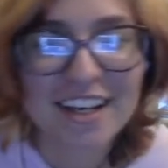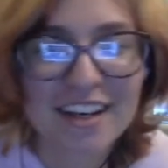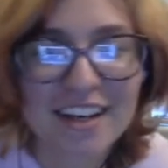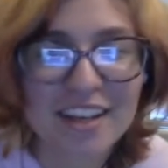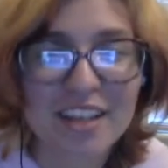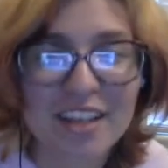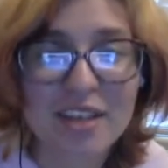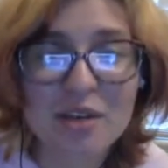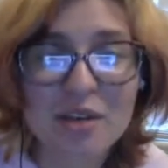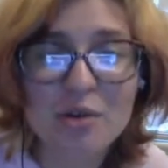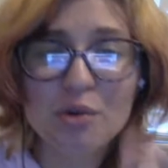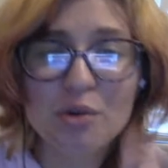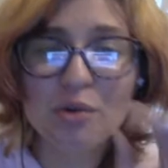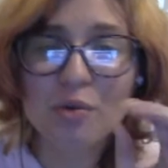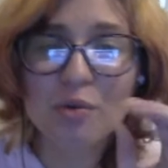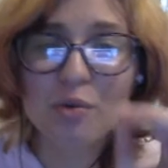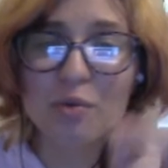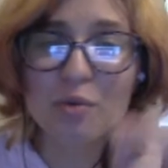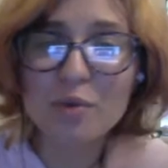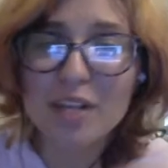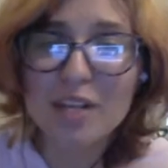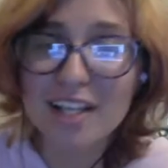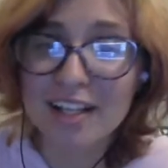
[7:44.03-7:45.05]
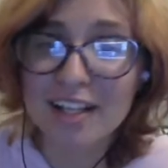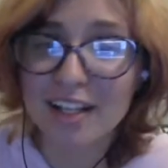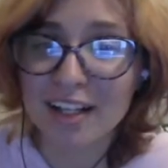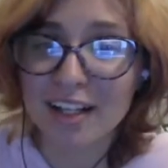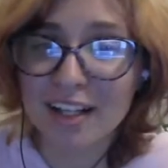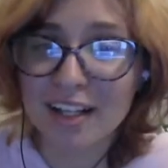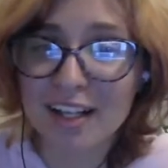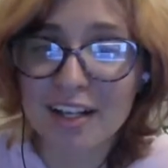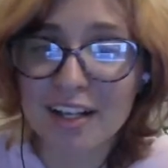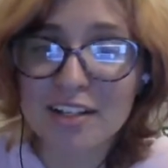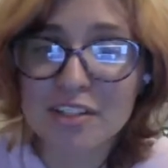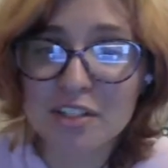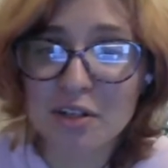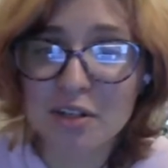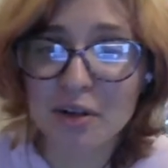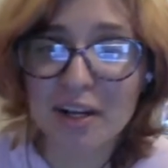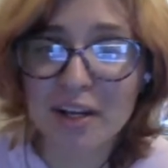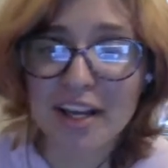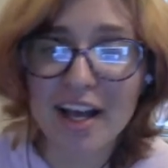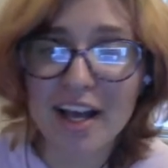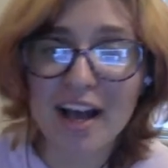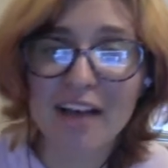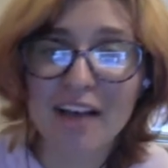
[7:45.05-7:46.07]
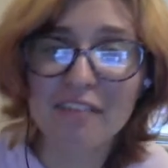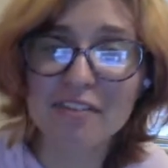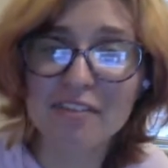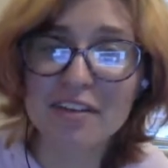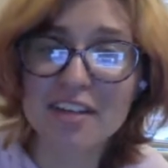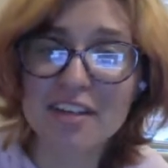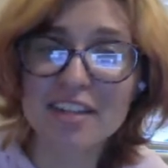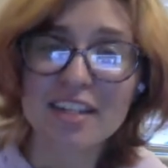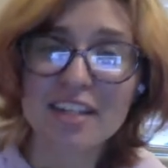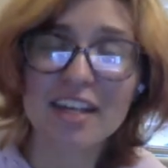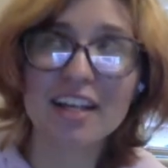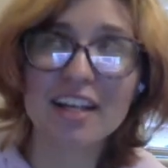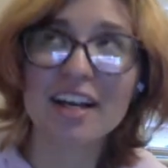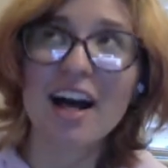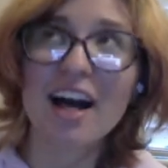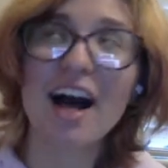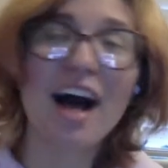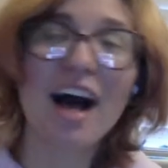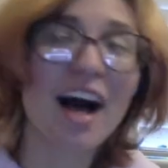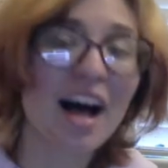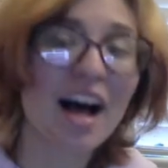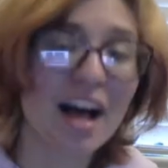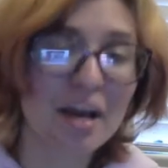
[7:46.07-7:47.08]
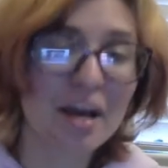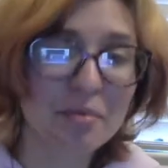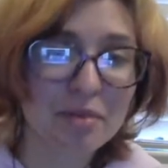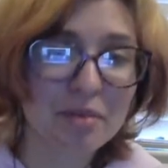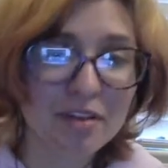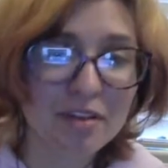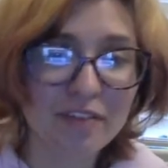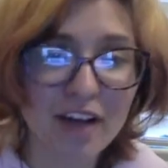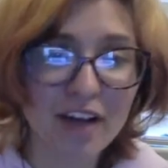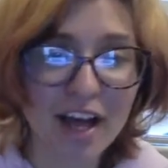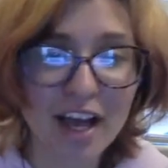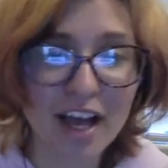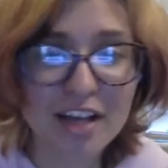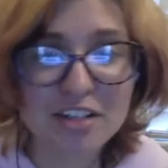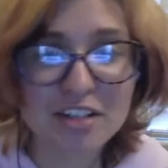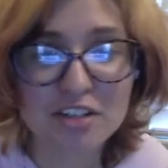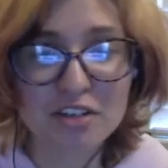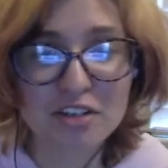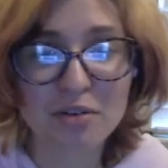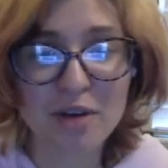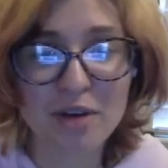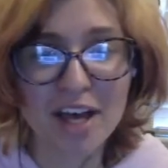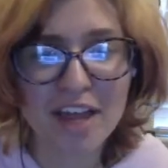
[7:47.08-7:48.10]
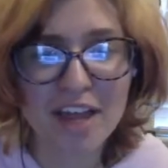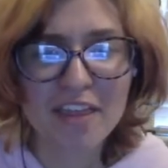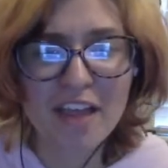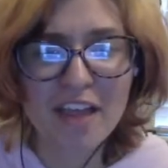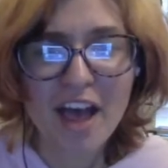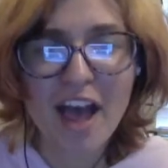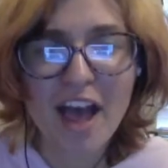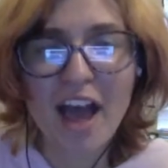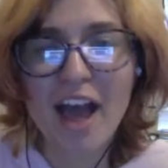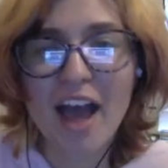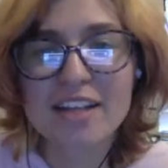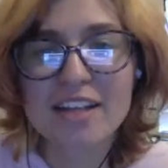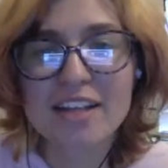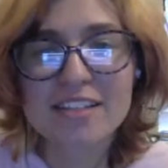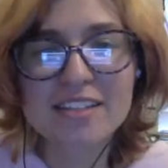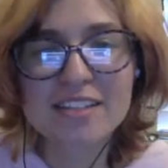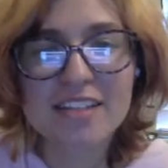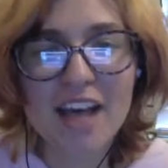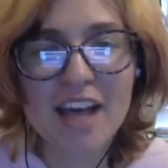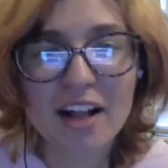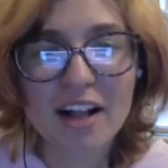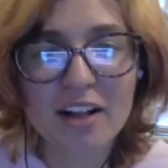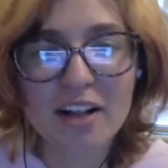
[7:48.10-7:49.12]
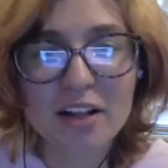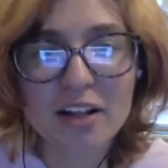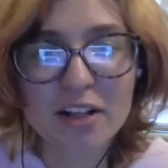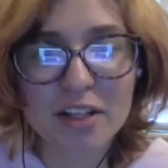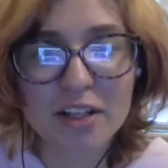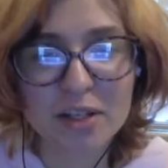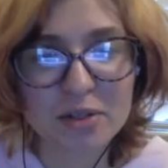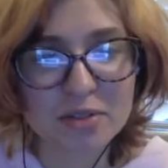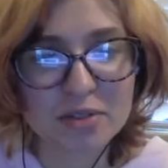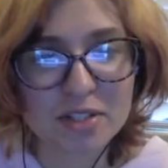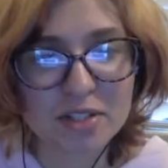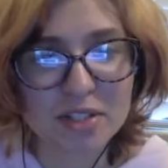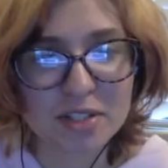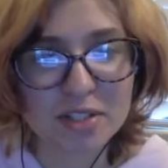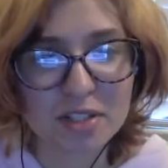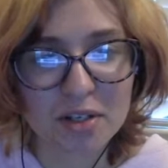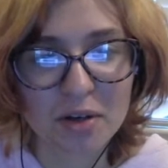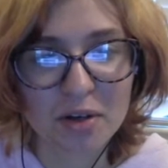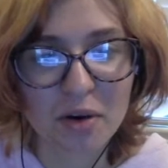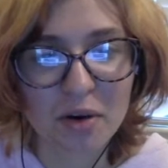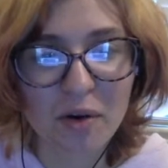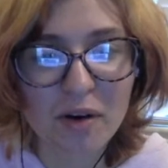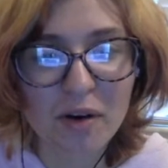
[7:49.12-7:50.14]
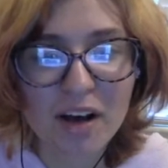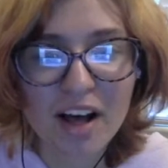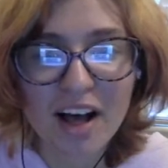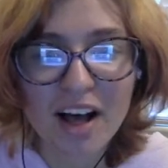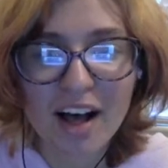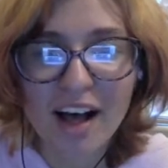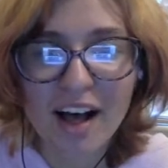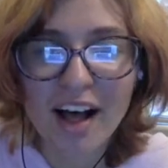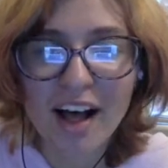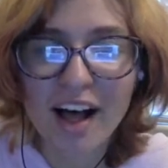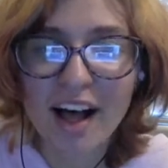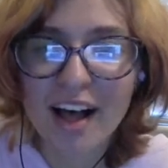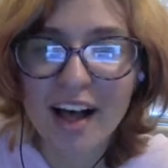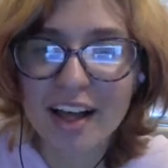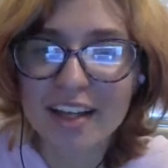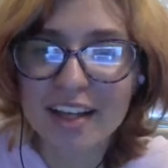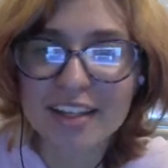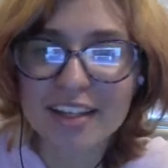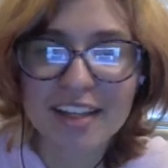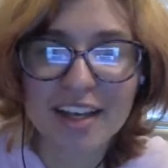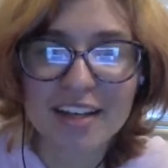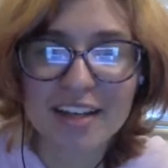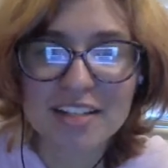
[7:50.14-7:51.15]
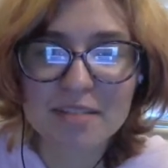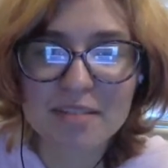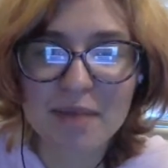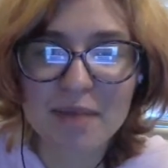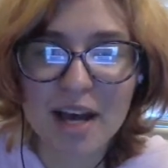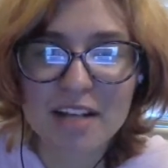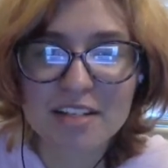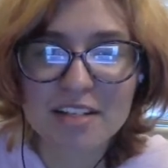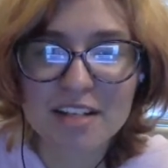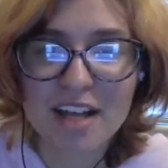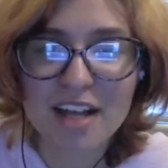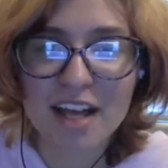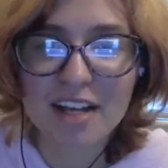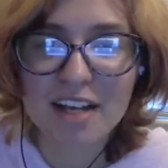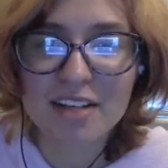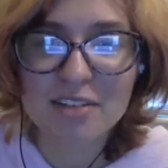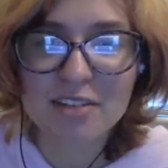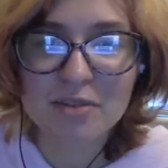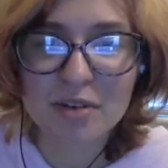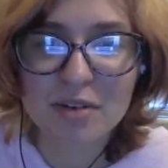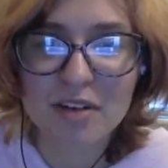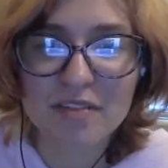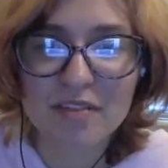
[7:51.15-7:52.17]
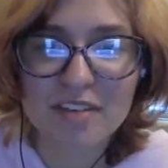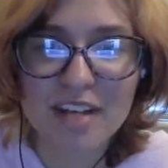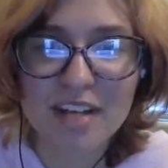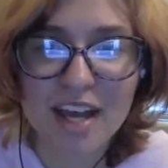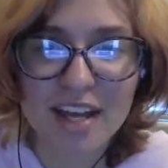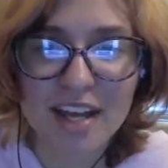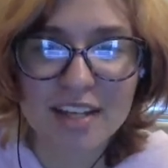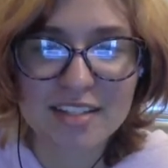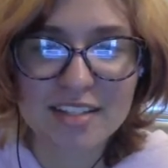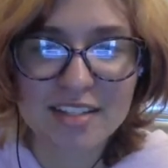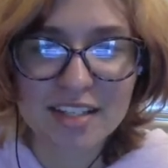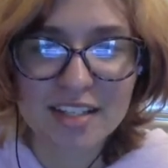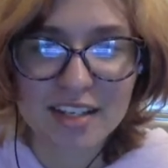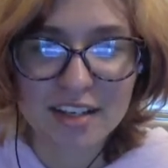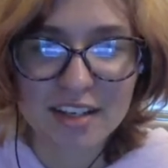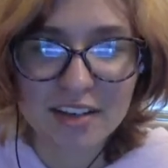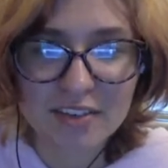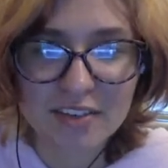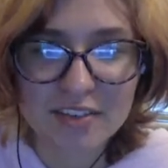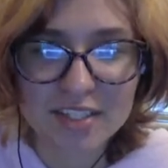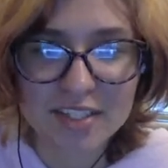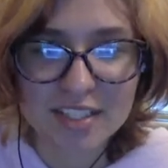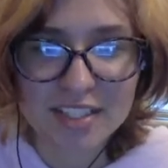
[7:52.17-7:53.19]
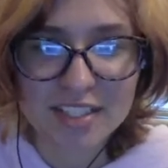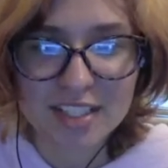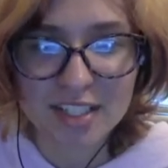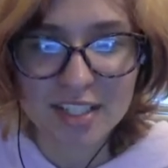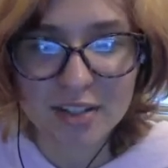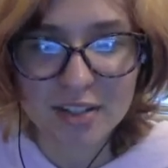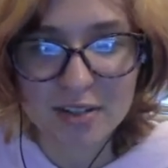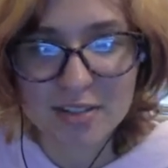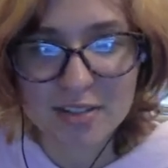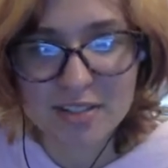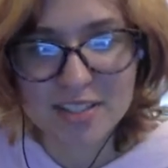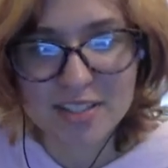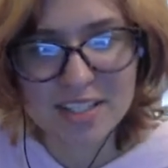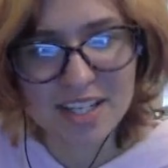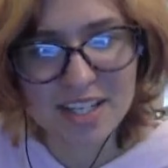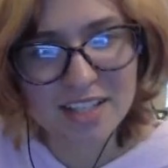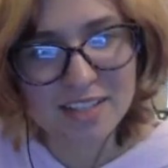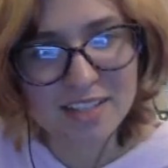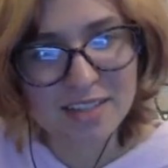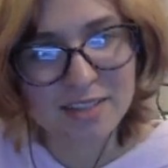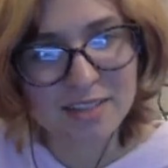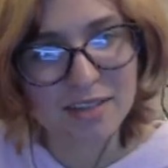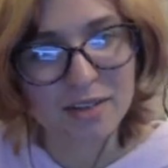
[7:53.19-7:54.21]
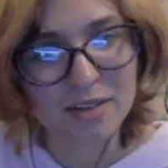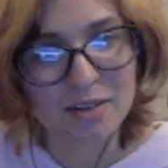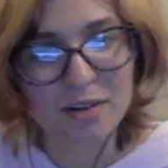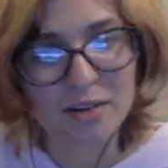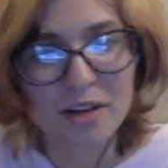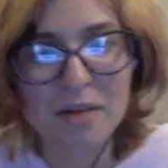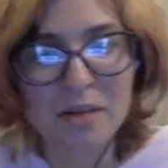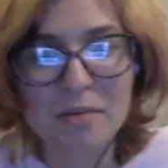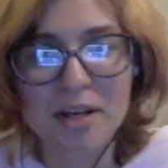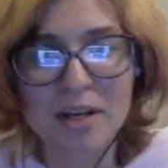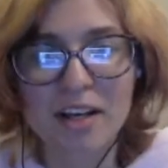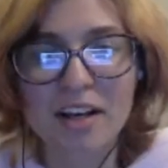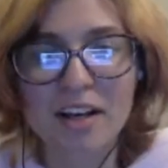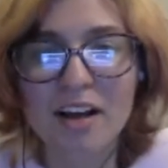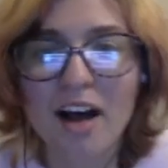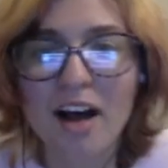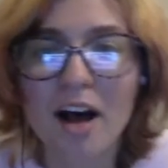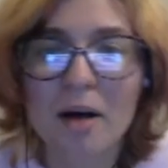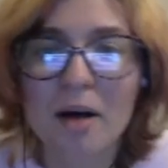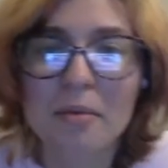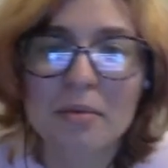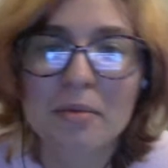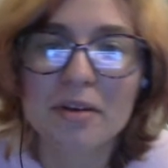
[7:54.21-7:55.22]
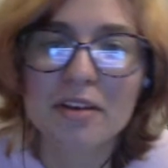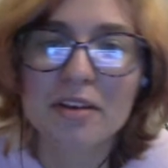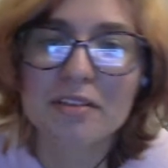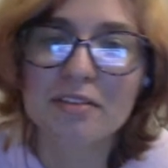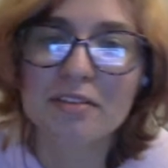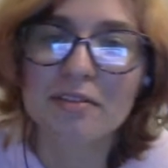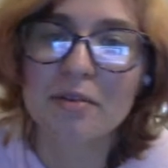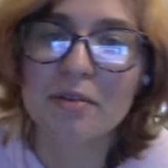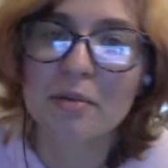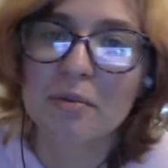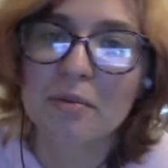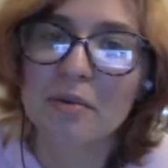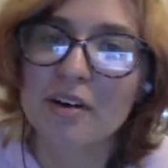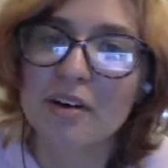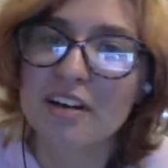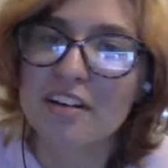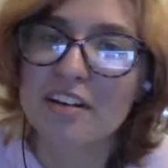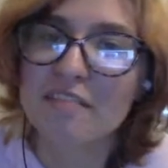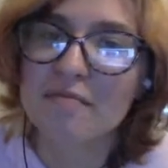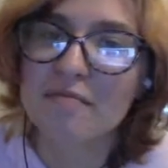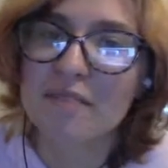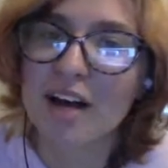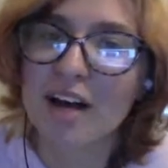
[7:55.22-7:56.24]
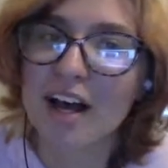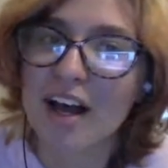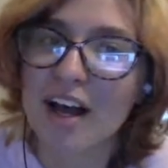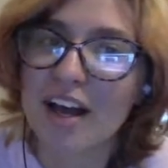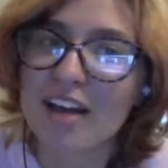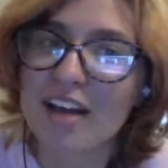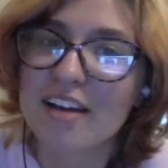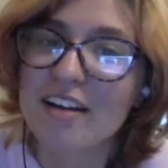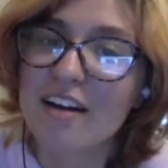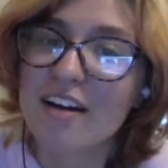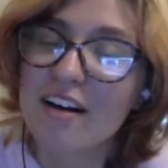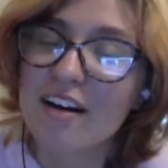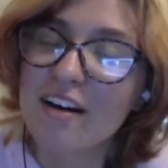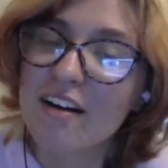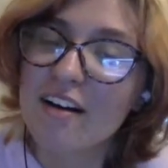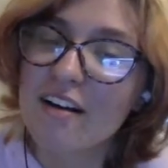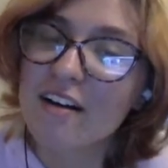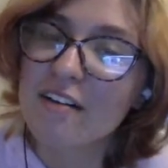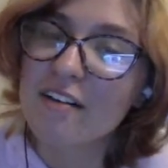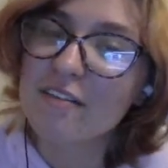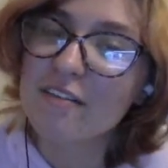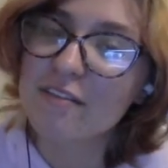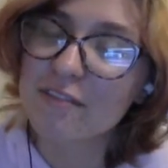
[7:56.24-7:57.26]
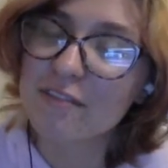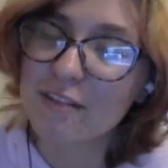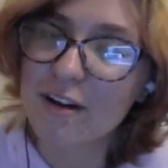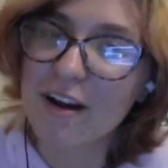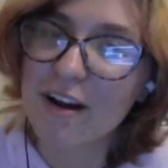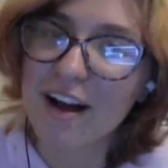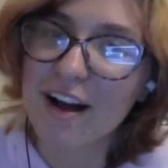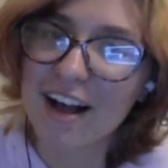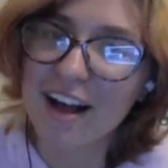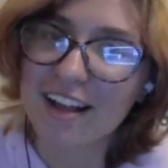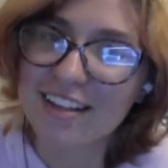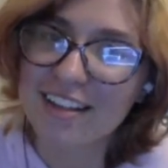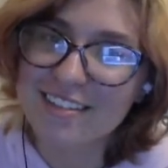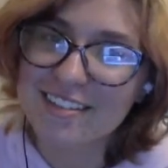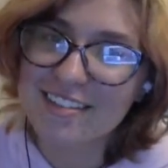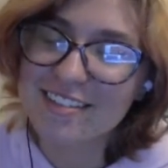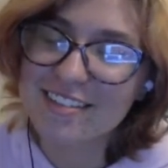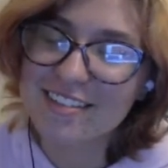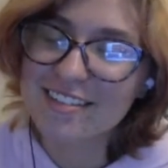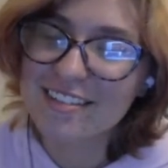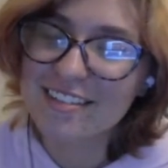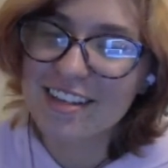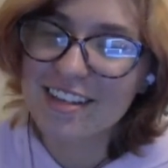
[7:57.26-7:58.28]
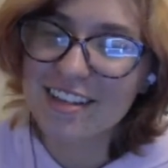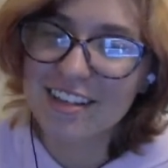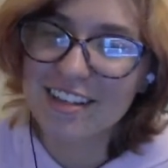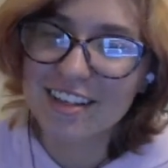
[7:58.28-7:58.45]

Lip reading: You will enjoy everything I provide you with and tell you to do. I can't imagine any sort of negativity or disagreement coming from one of my friends.